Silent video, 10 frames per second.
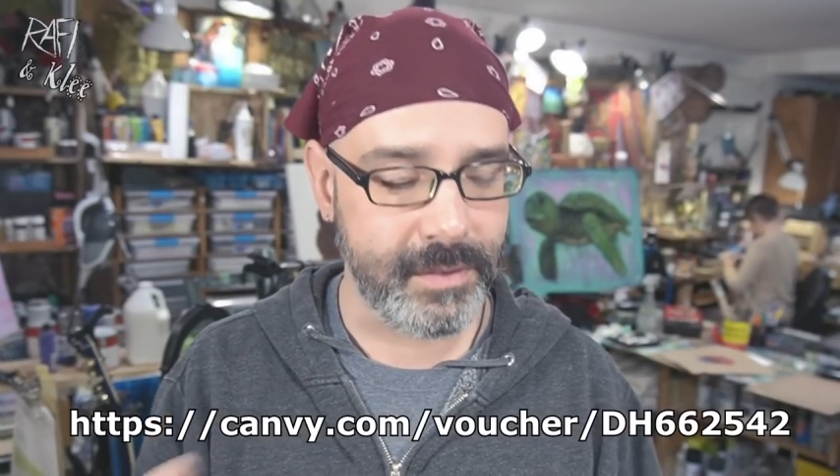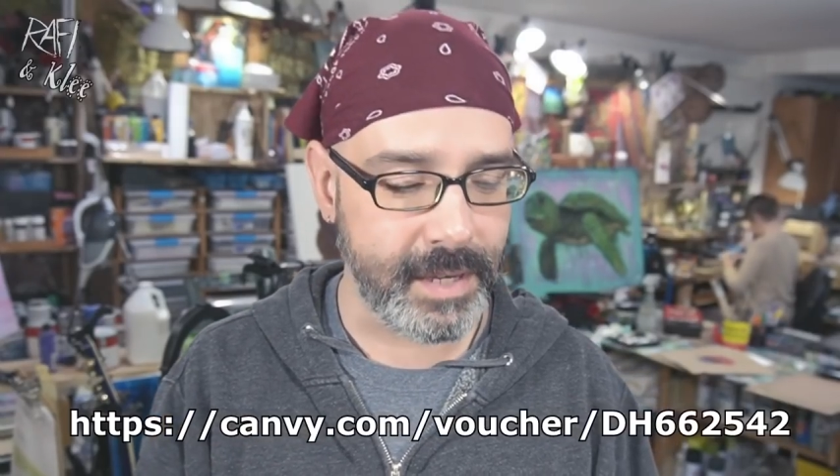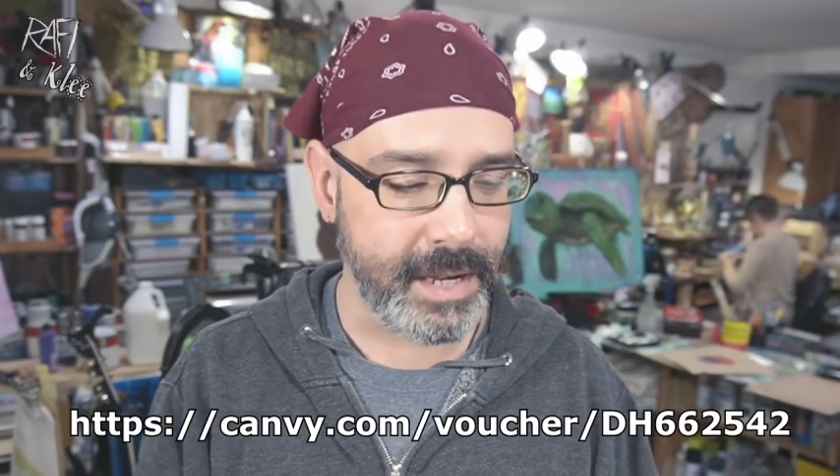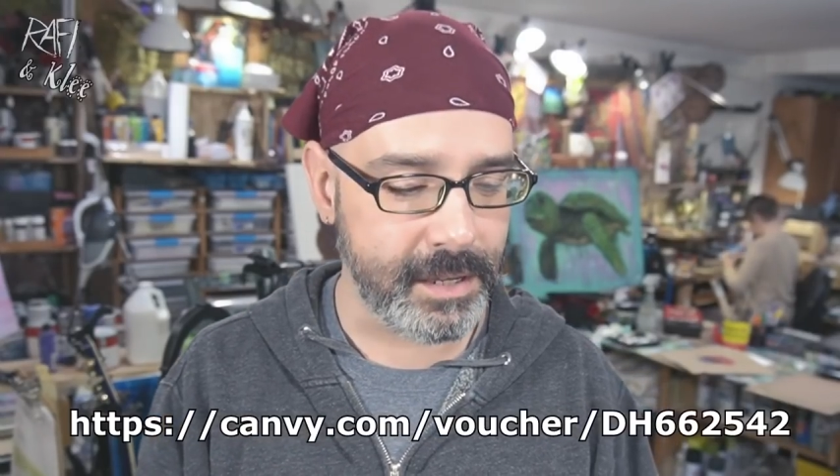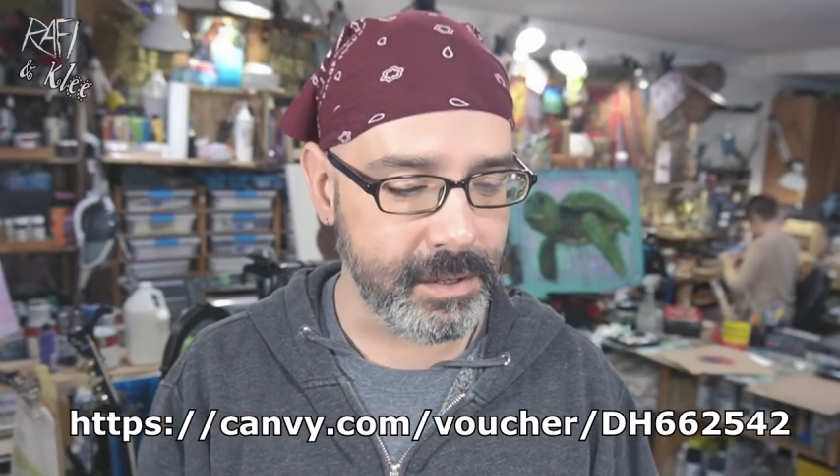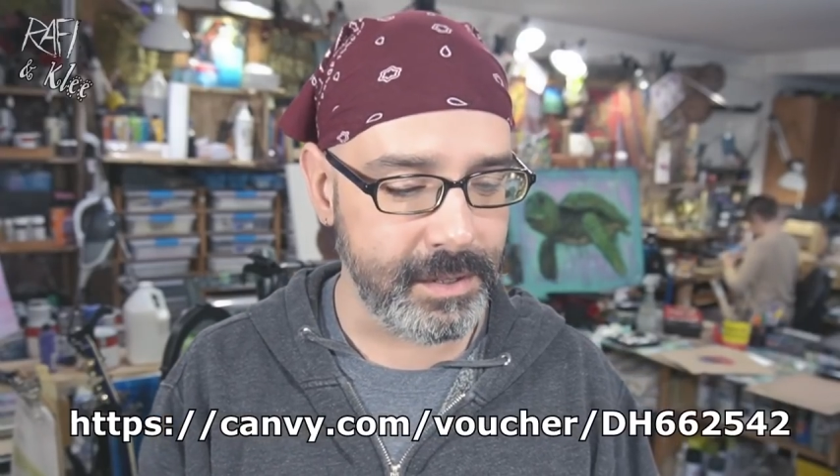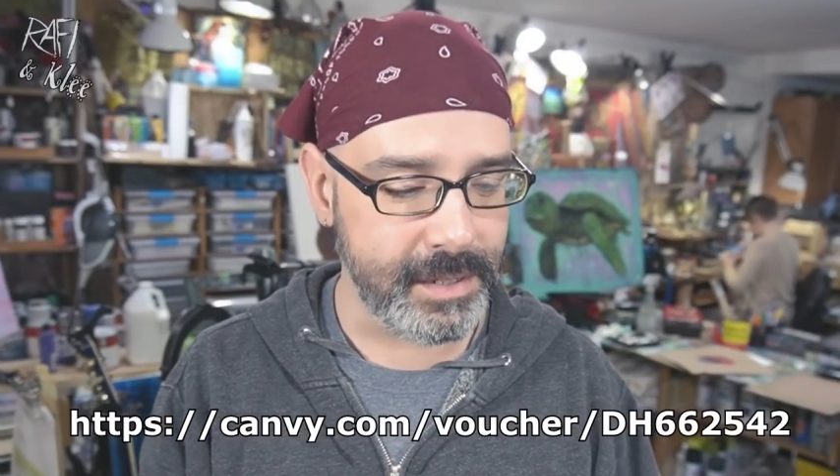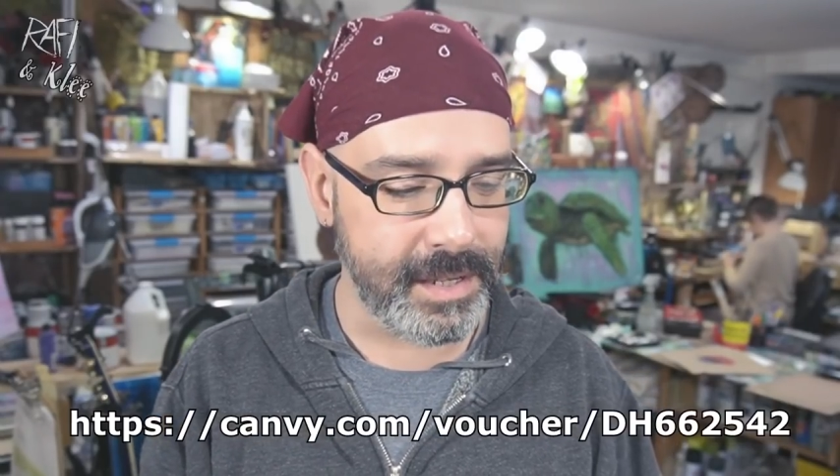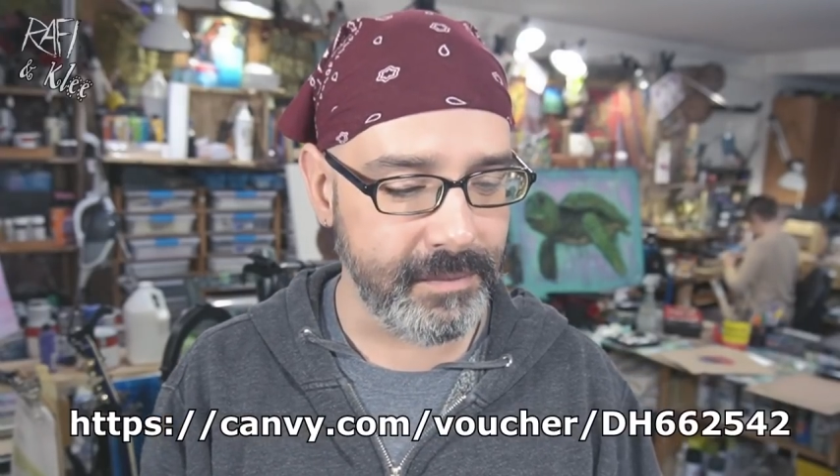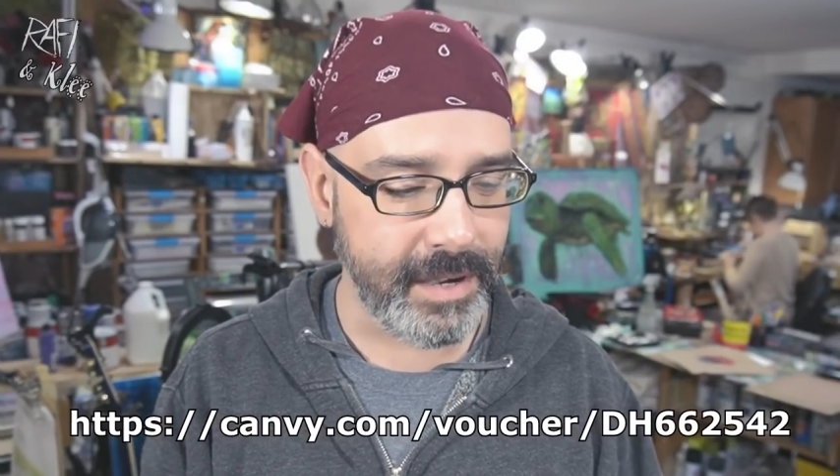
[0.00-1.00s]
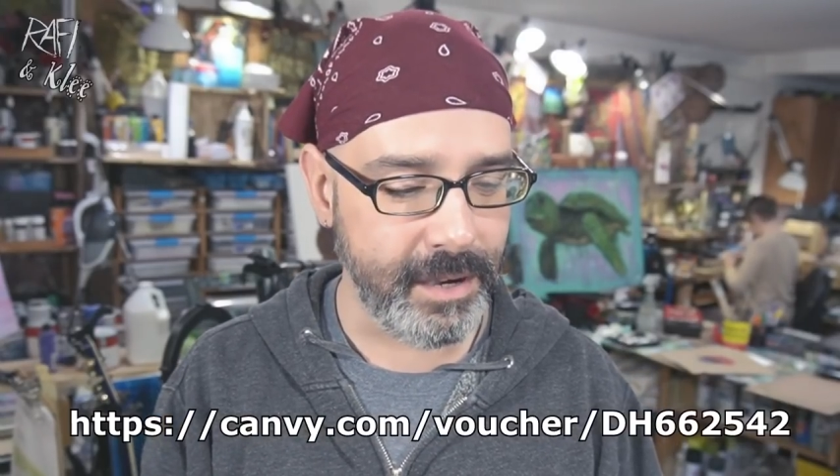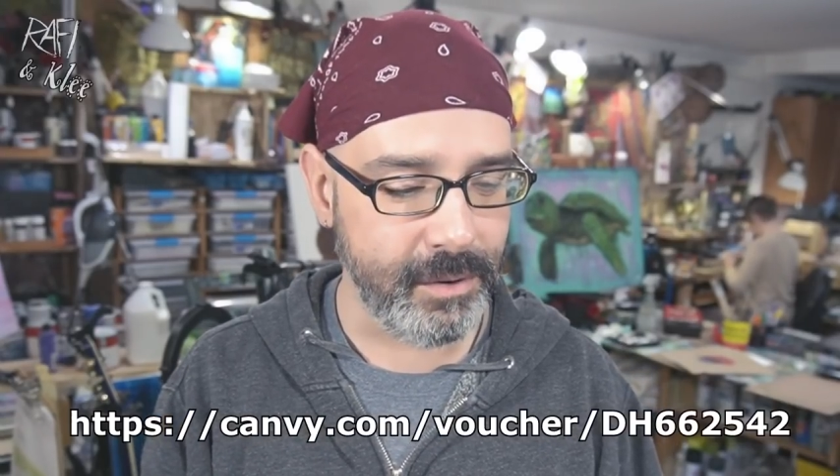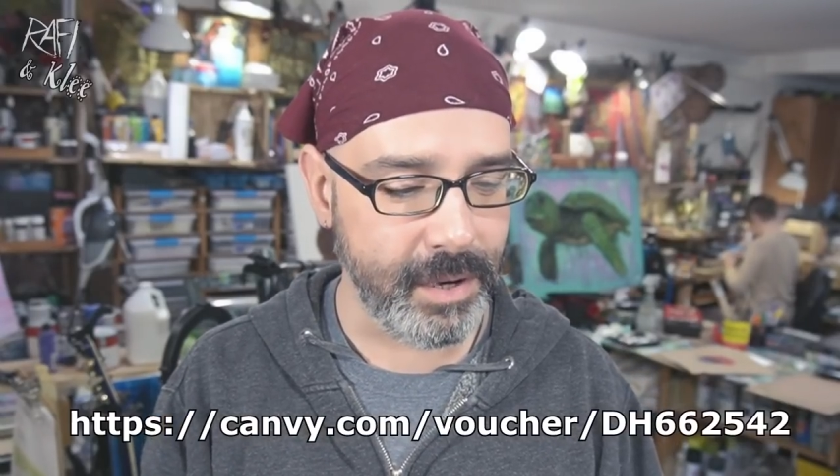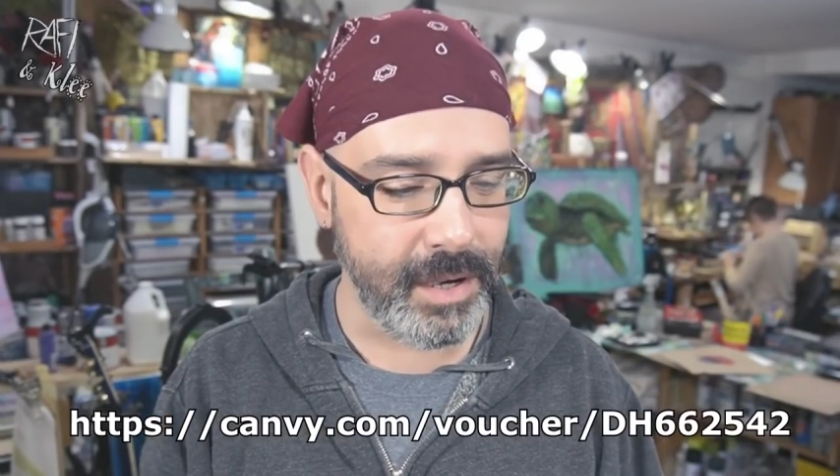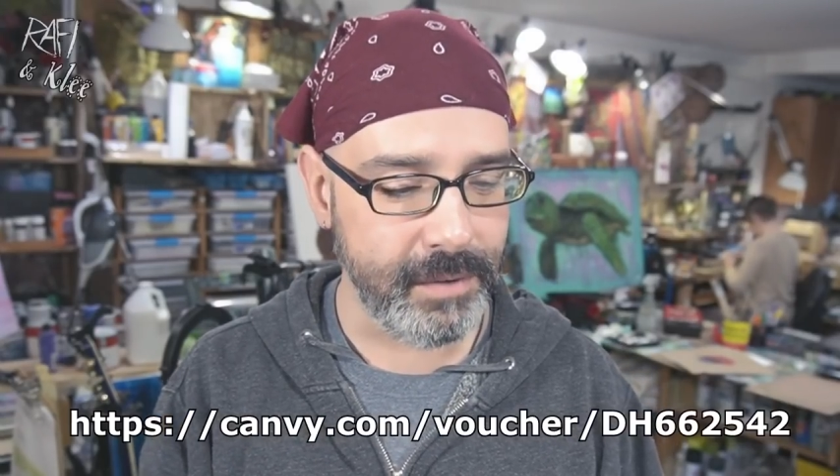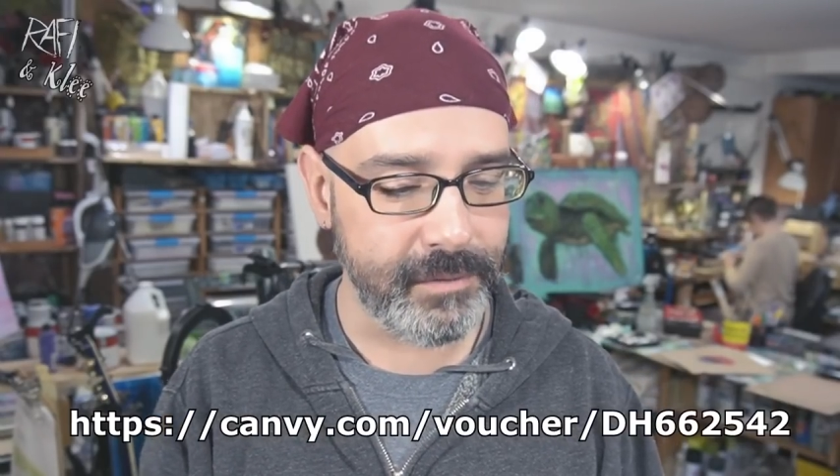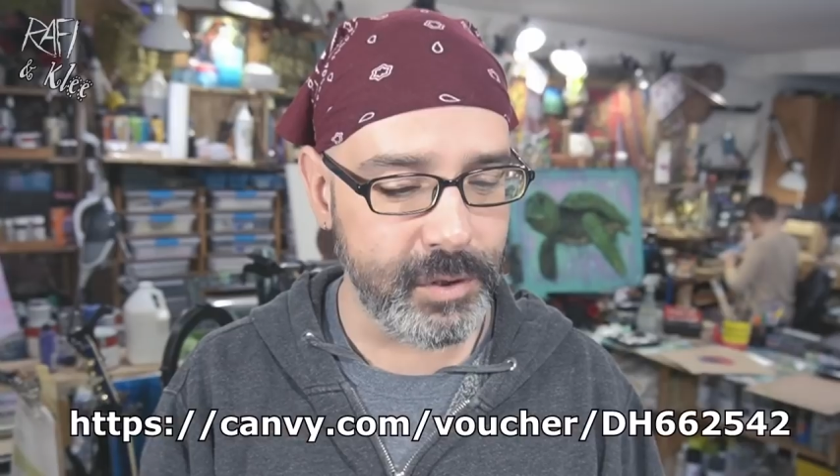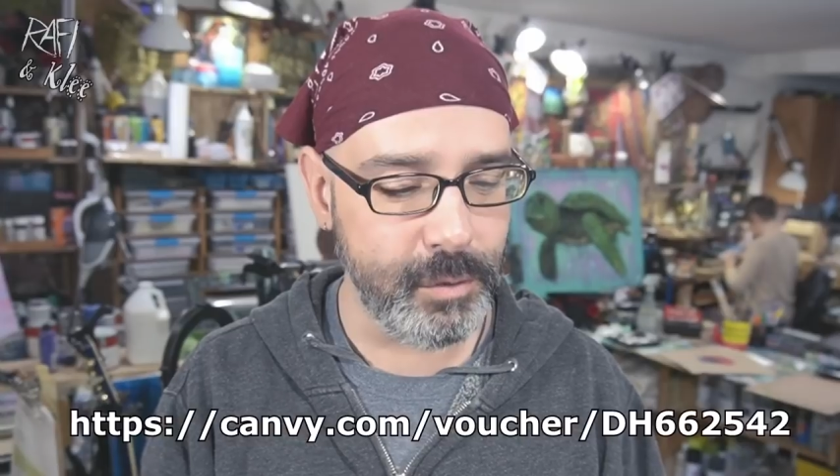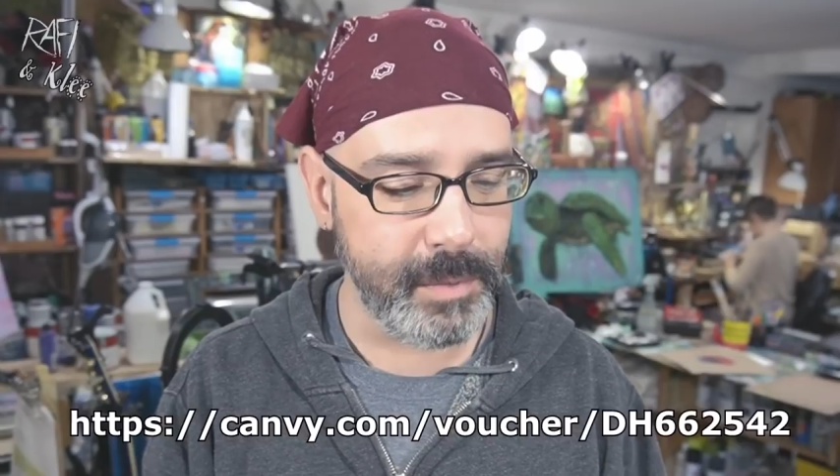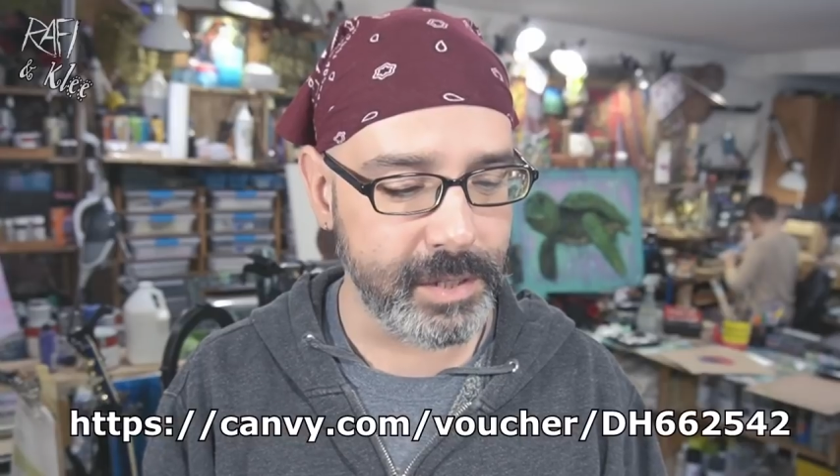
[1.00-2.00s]
that I could give out of
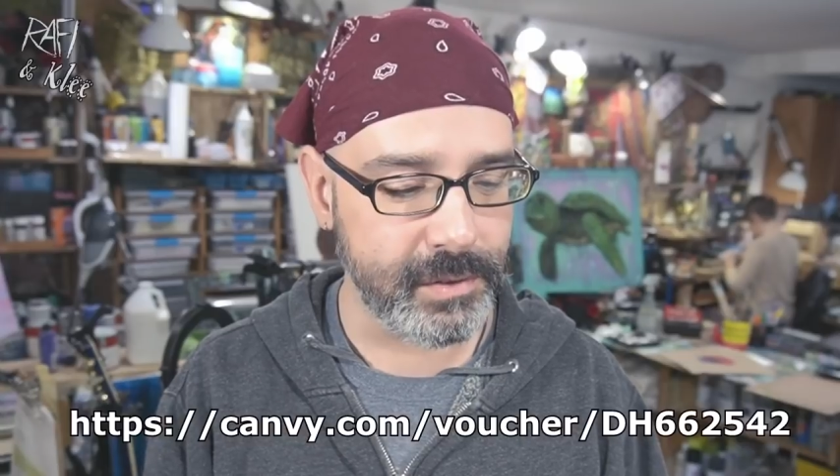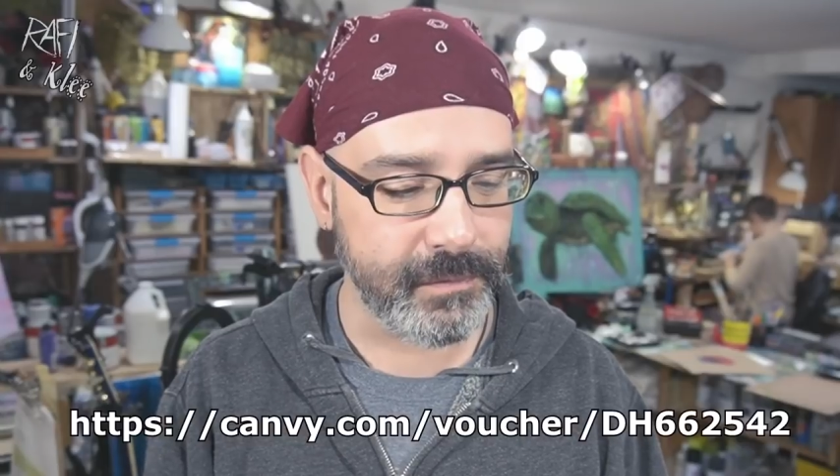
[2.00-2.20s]
two months